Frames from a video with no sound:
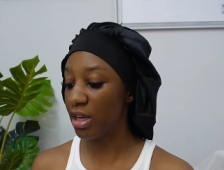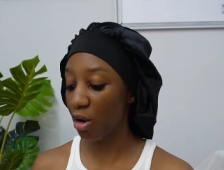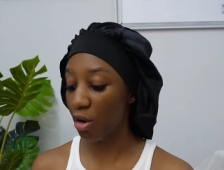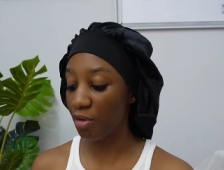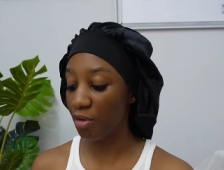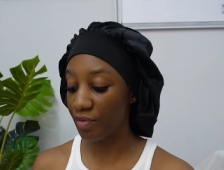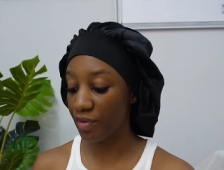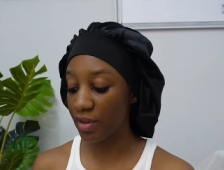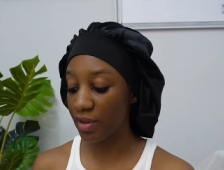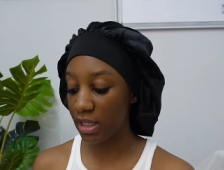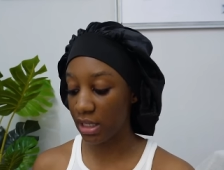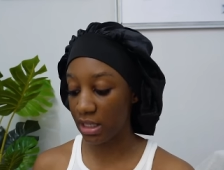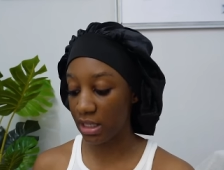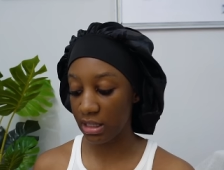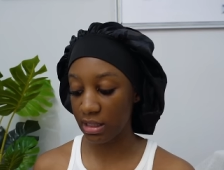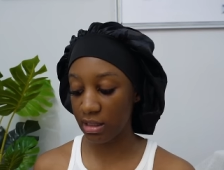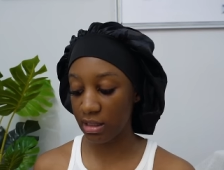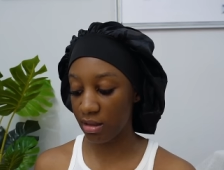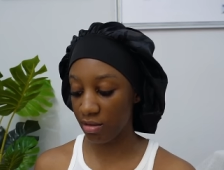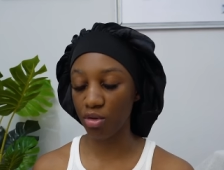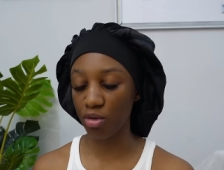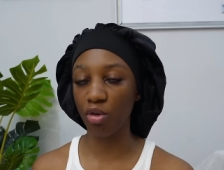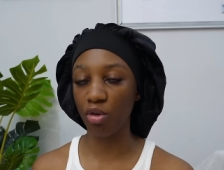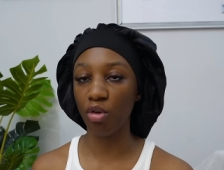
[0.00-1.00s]
of
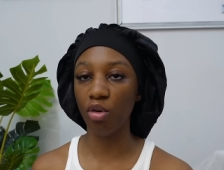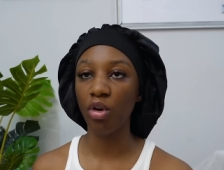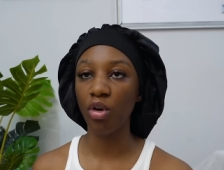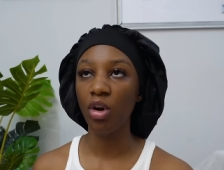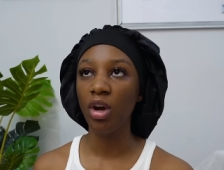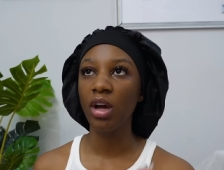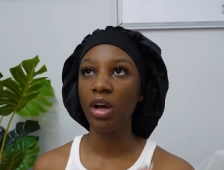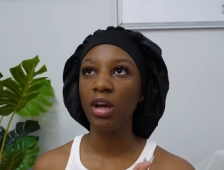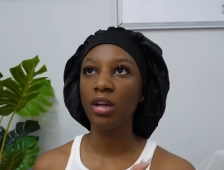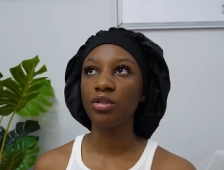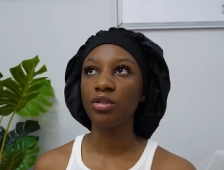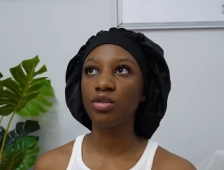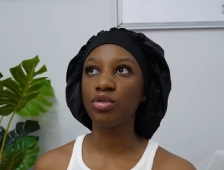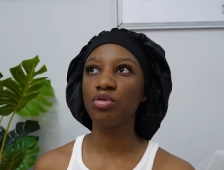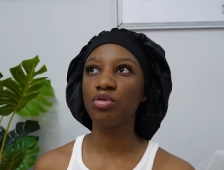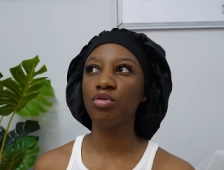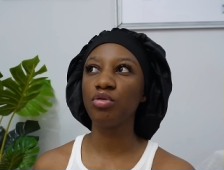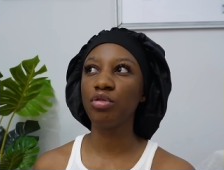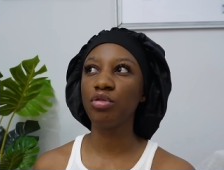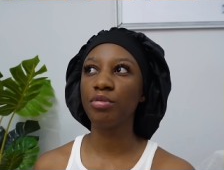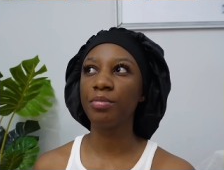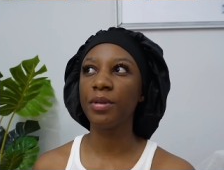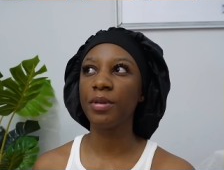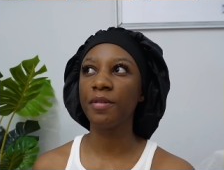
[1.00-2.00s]
these so
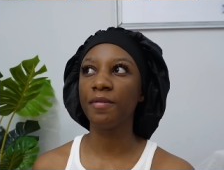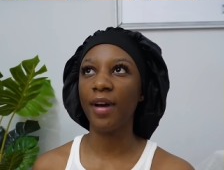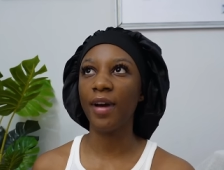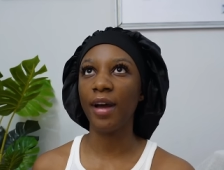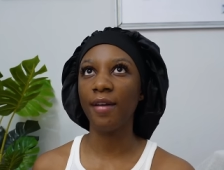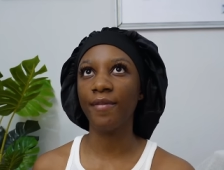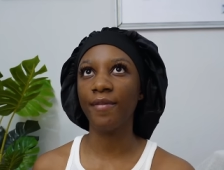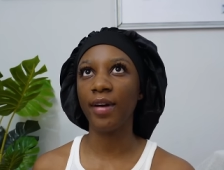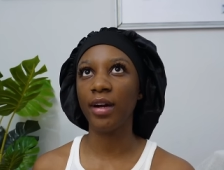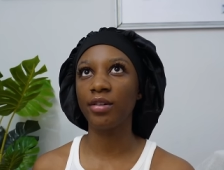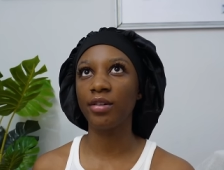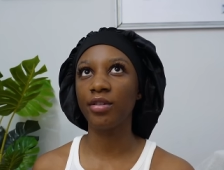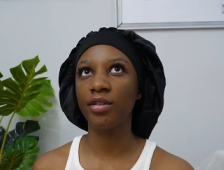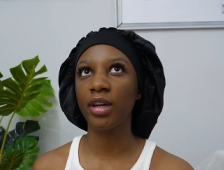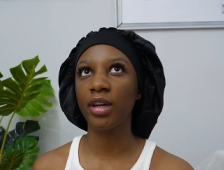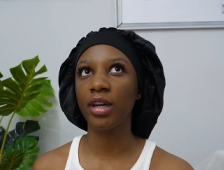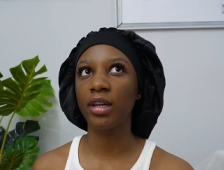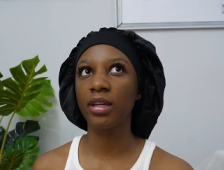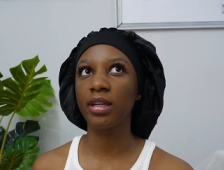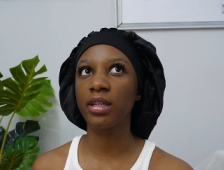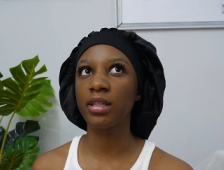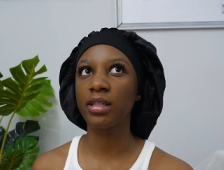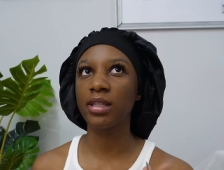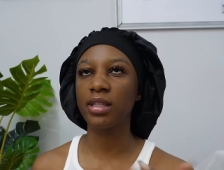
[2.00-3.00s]
two will be
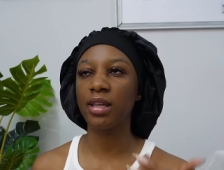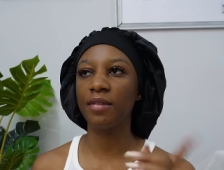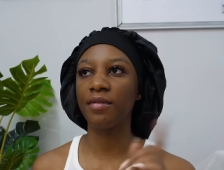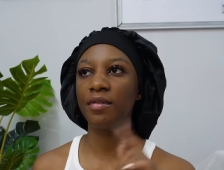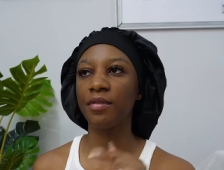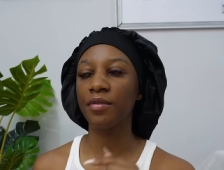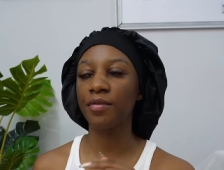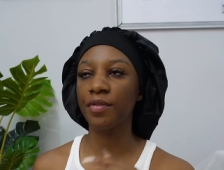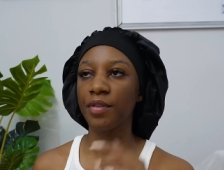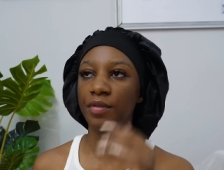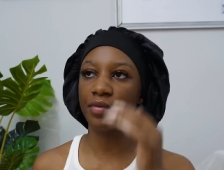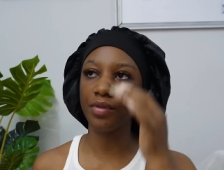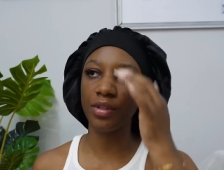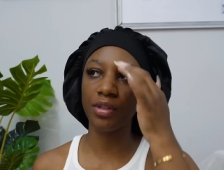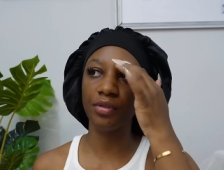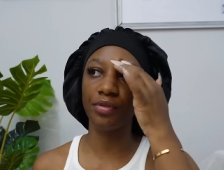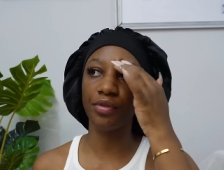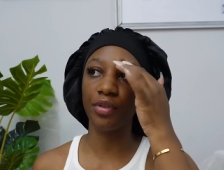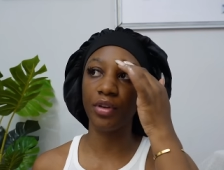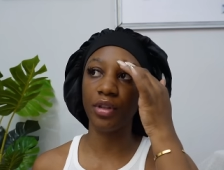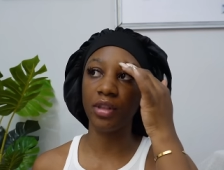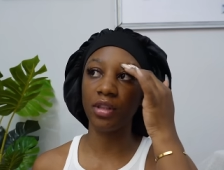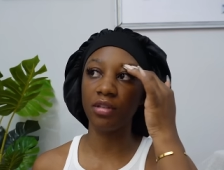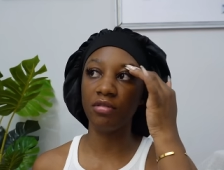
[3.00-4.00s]
500 750
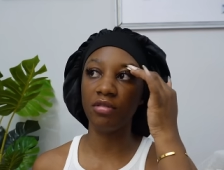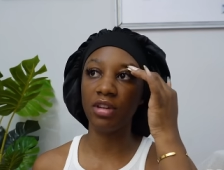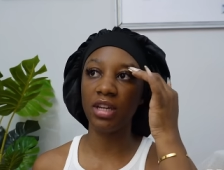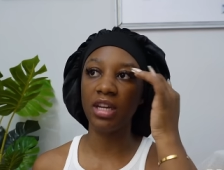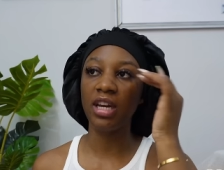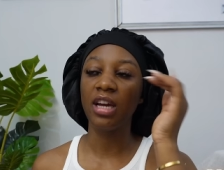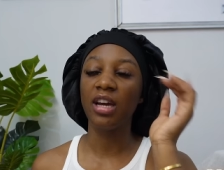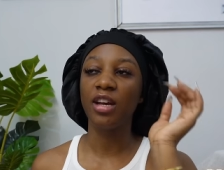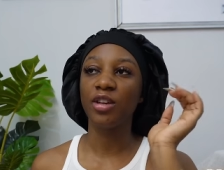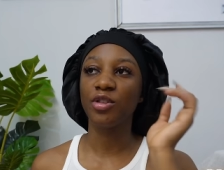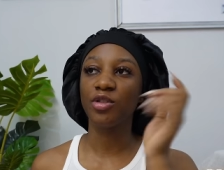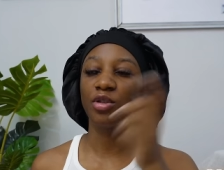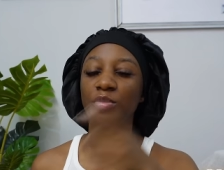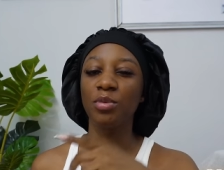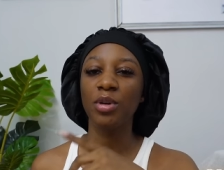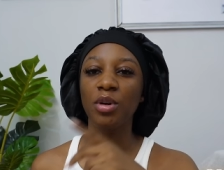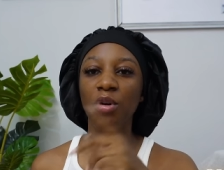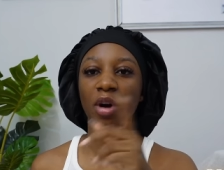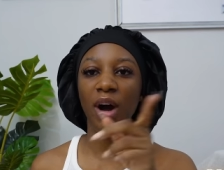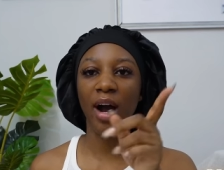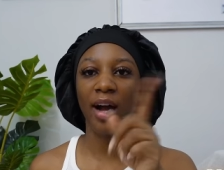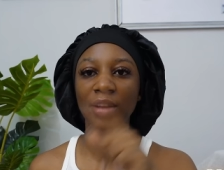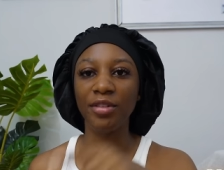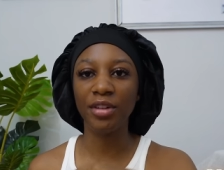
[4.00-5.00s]
for three so we
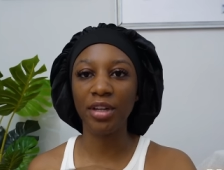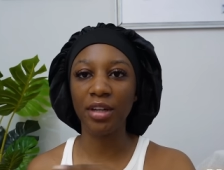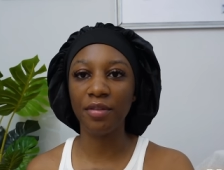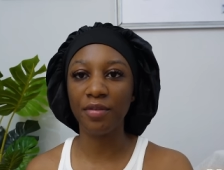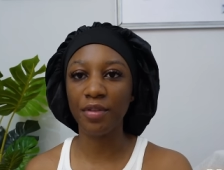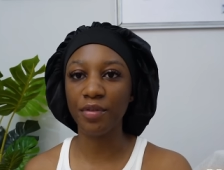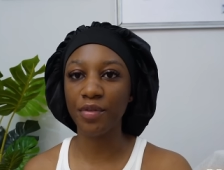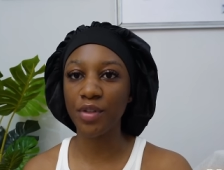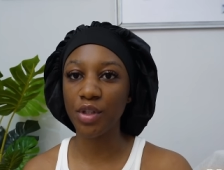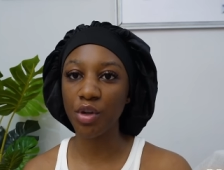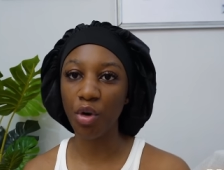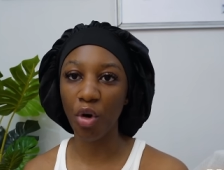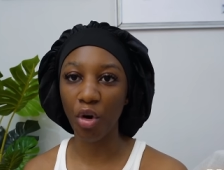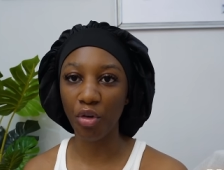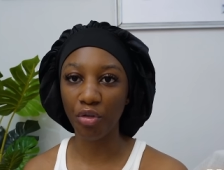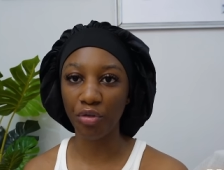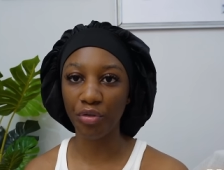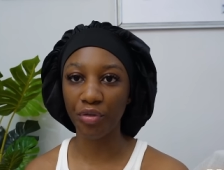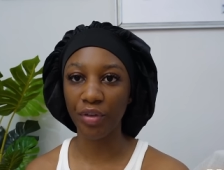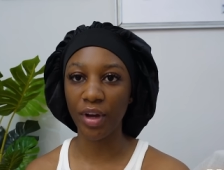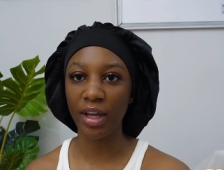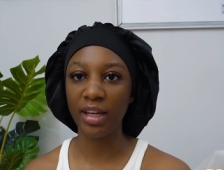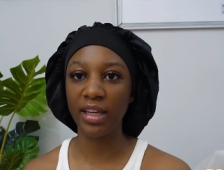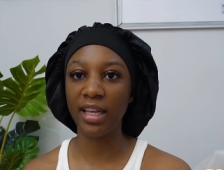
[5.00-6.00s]
got 150
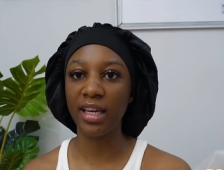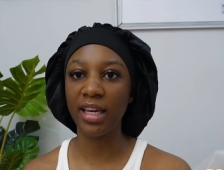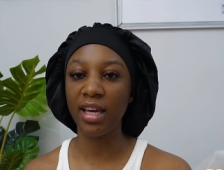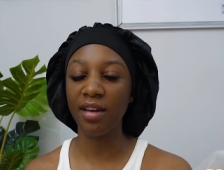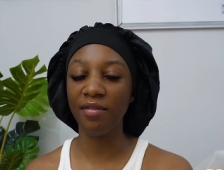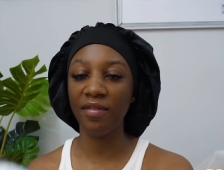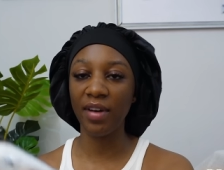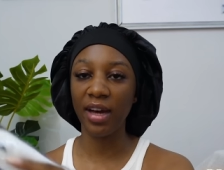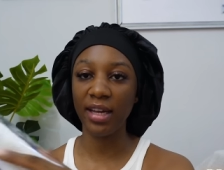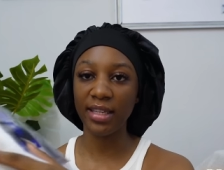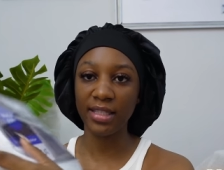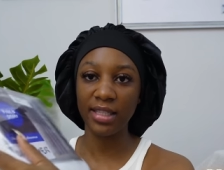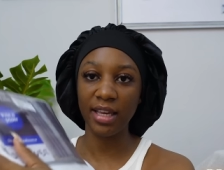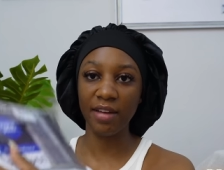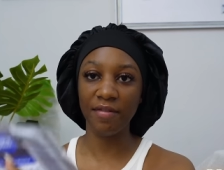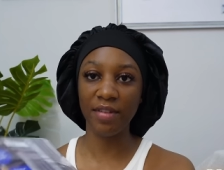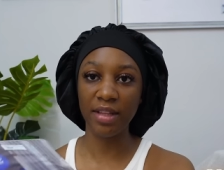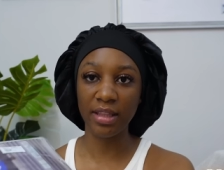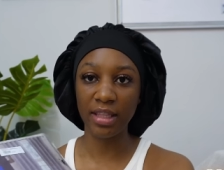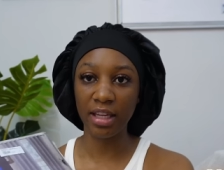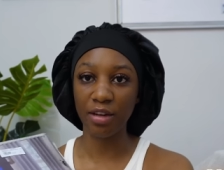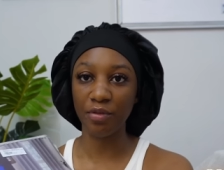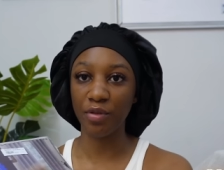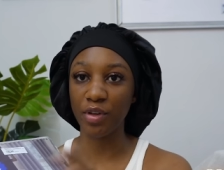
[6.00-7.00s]
off and they gave us
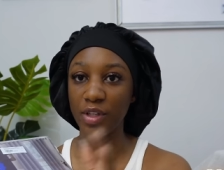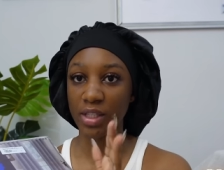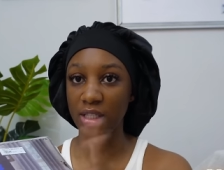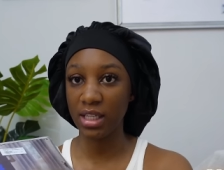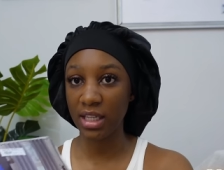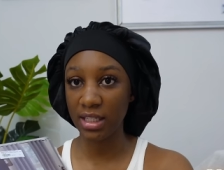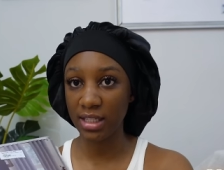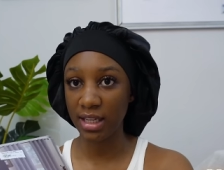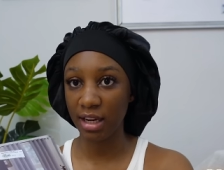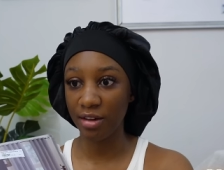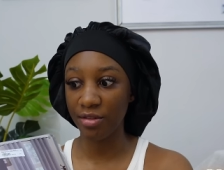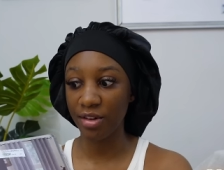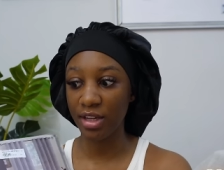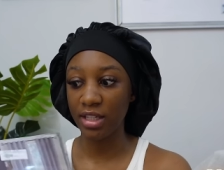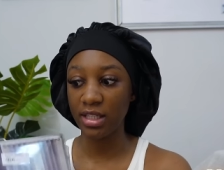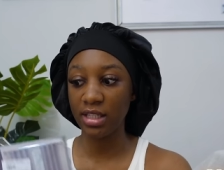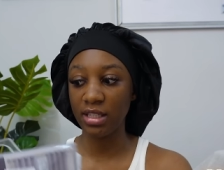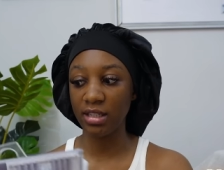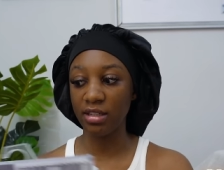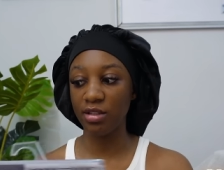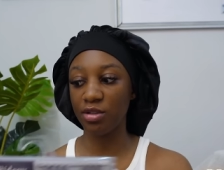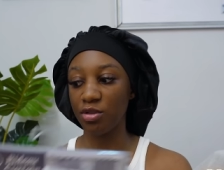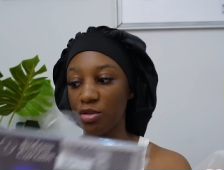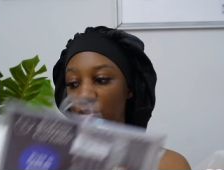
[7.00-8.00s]
everything for 600
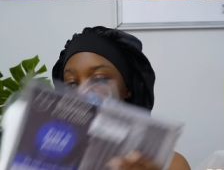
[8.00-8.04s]
cedi so